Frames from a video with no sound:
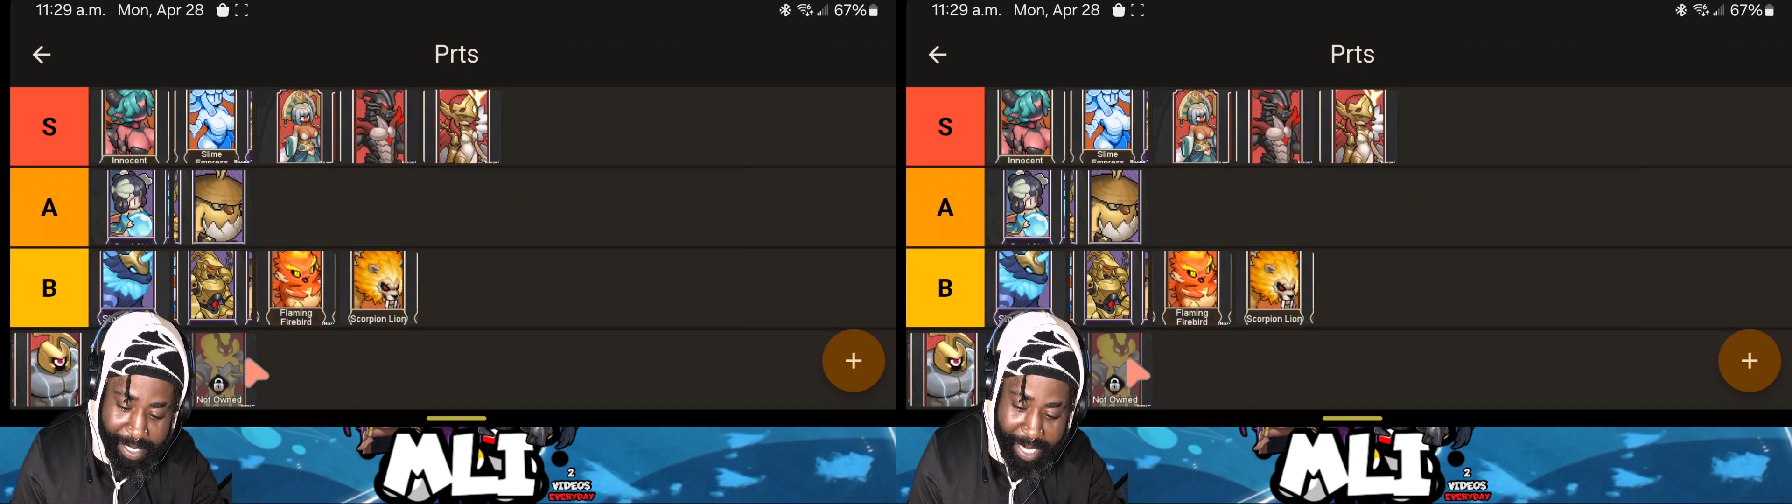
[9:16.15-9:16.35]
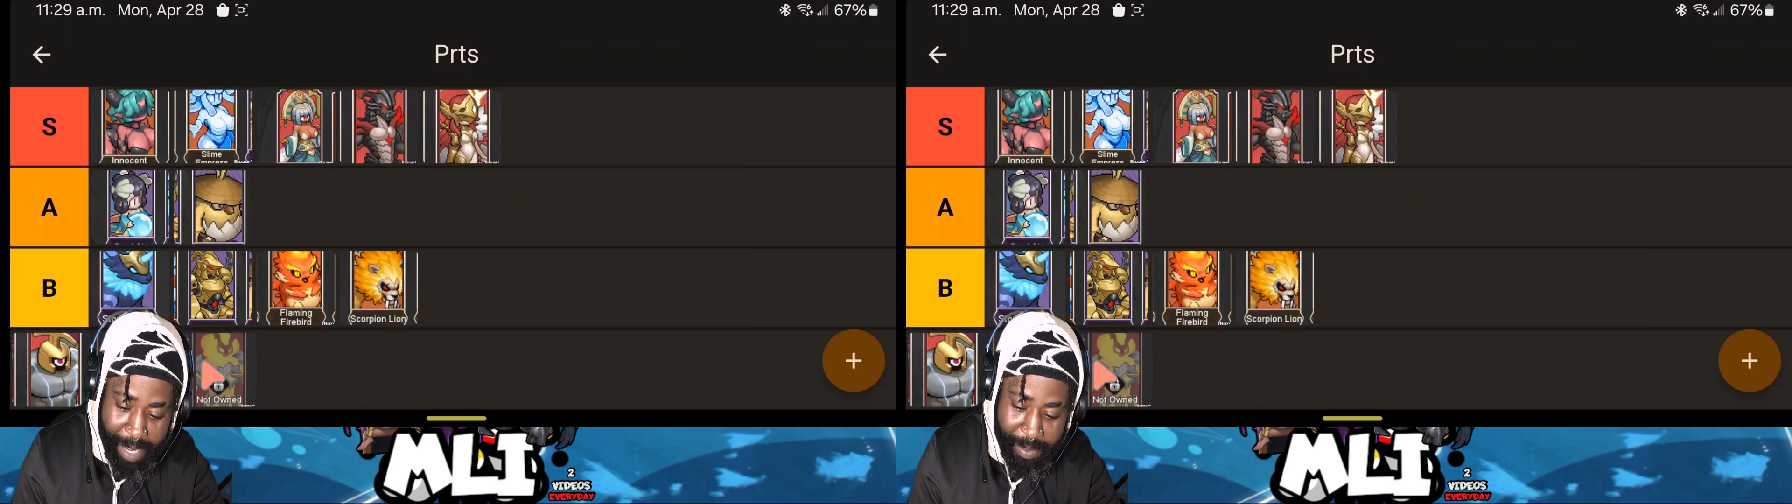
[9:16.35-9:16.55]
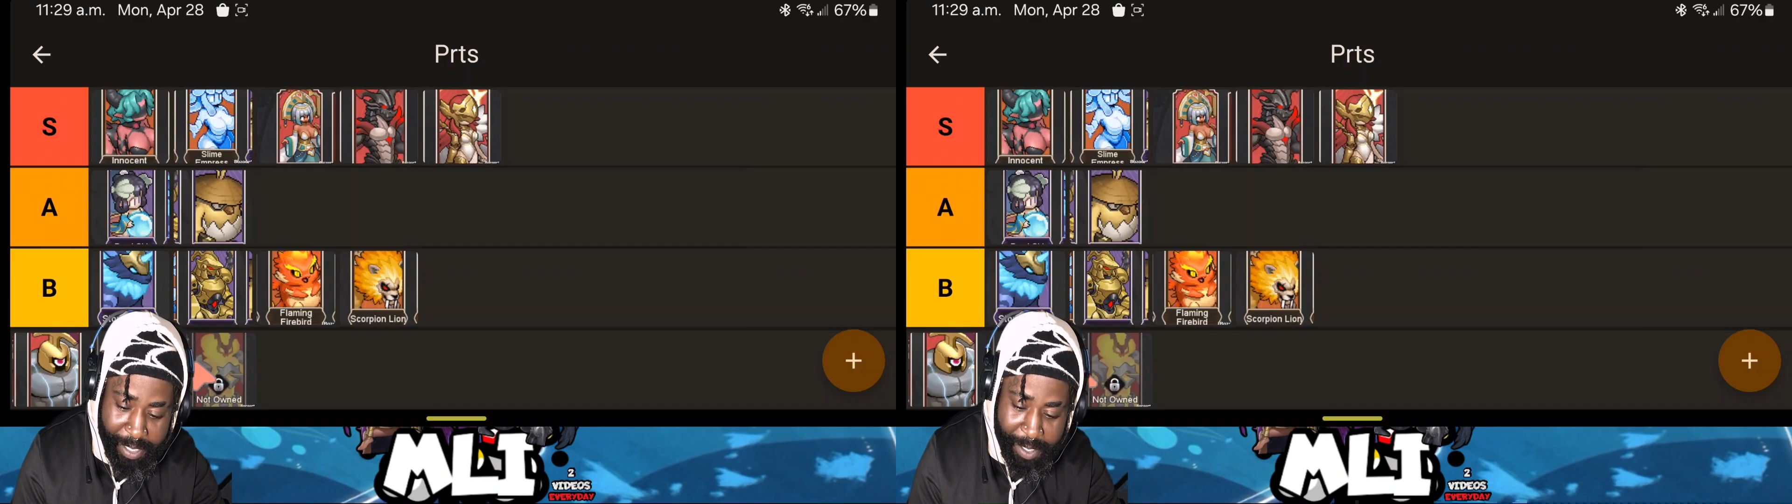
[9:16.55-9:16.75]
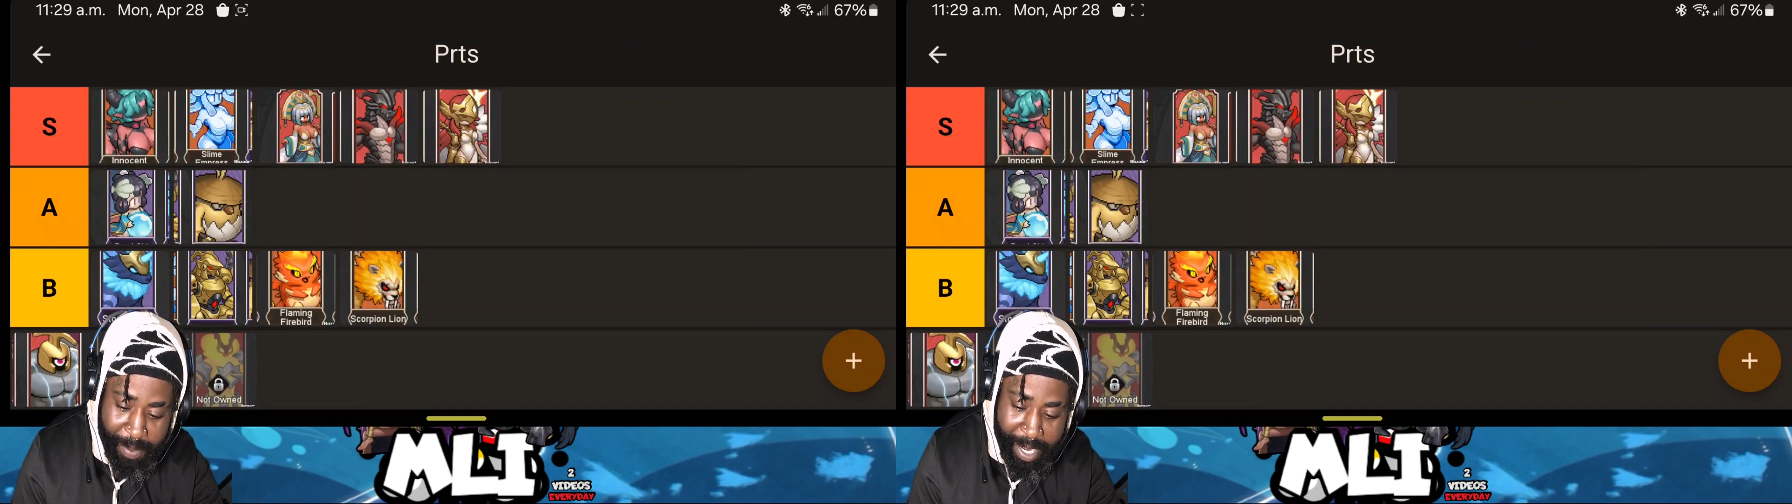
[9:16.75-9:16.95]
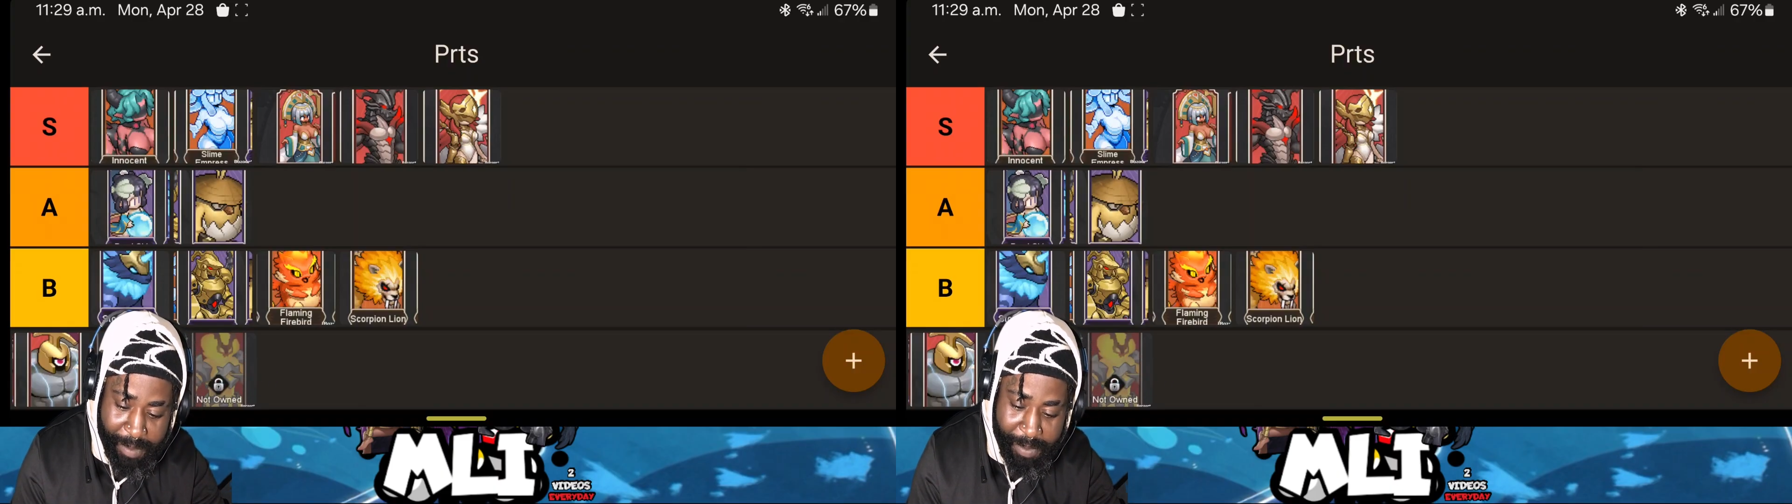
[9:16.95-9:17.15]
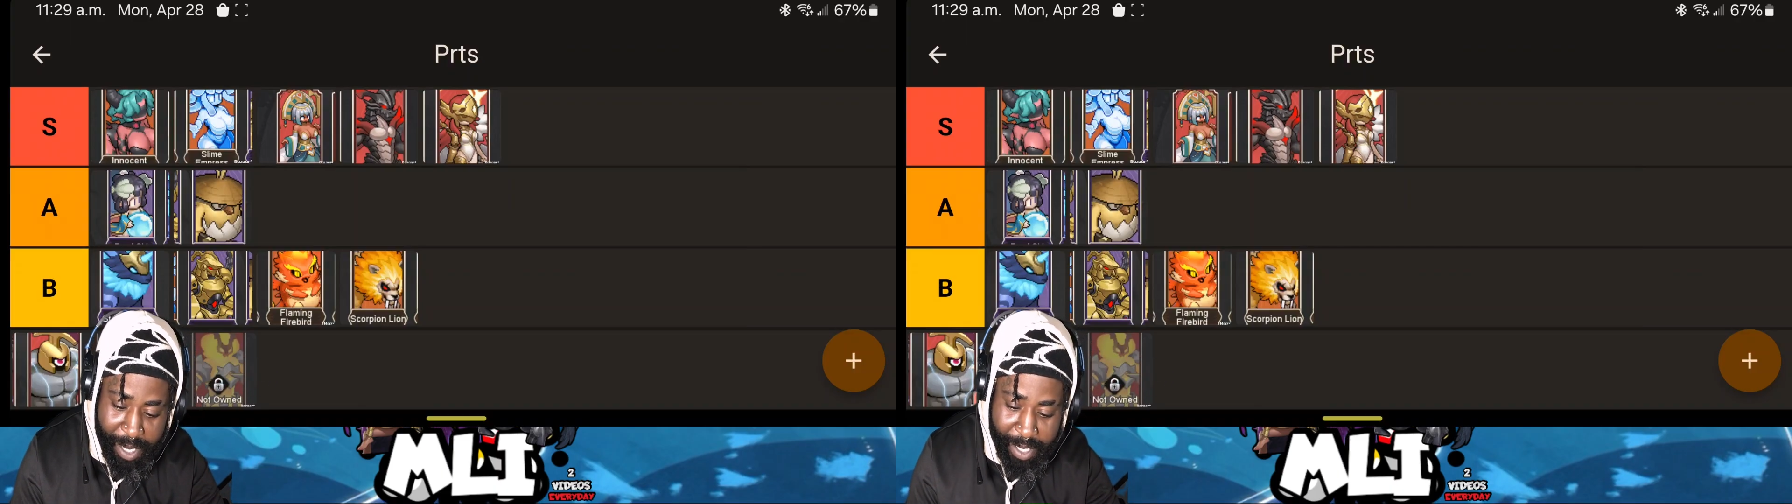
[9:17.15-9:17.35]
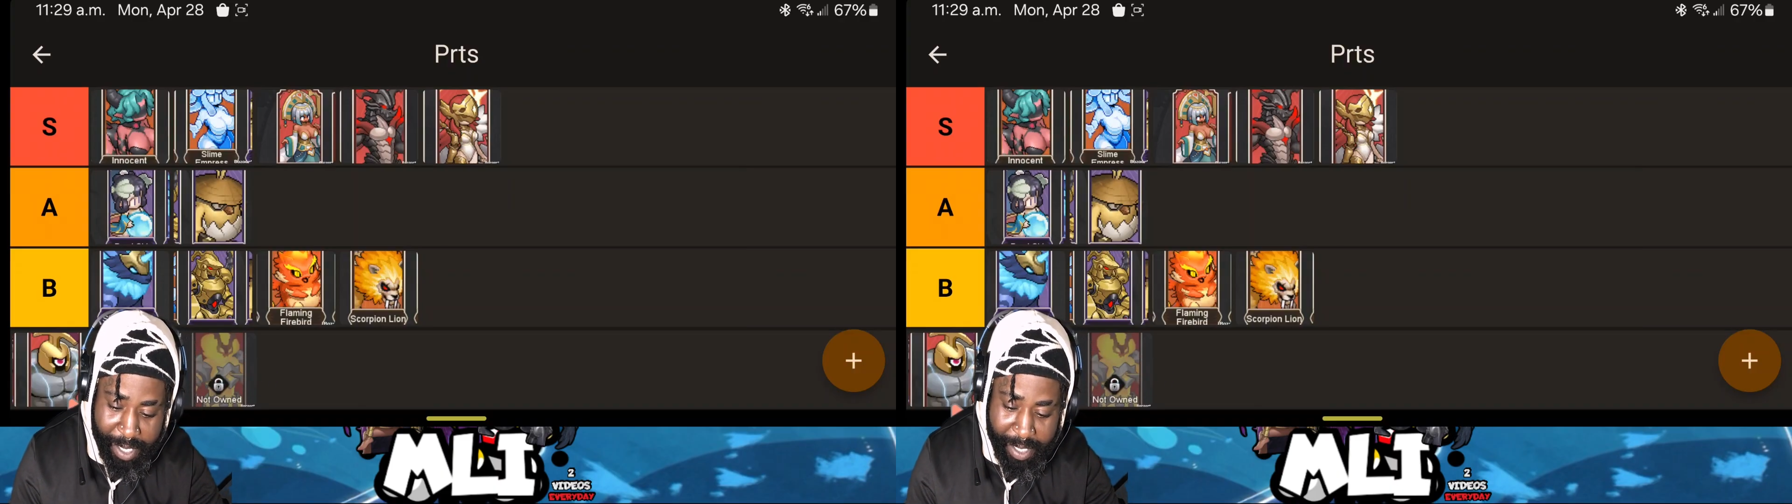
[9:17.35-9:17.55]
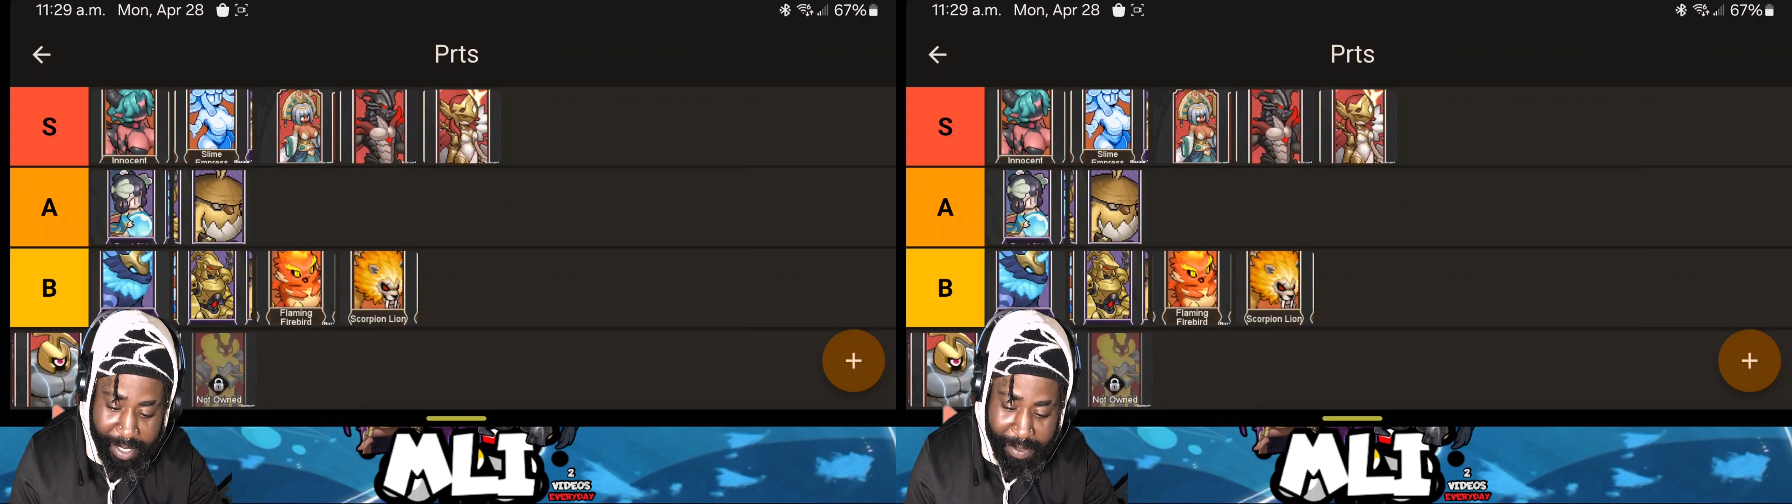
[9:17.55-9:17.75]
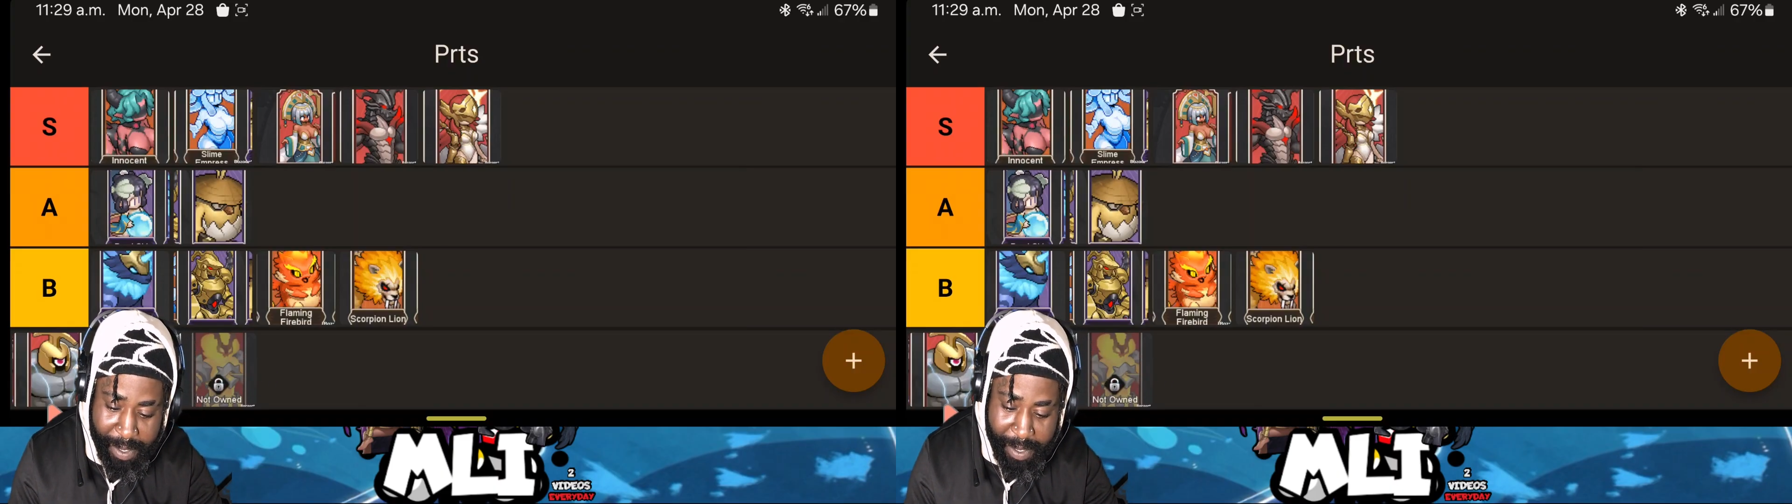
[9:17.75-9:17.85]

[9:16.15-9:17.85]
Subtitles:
damaging a random target,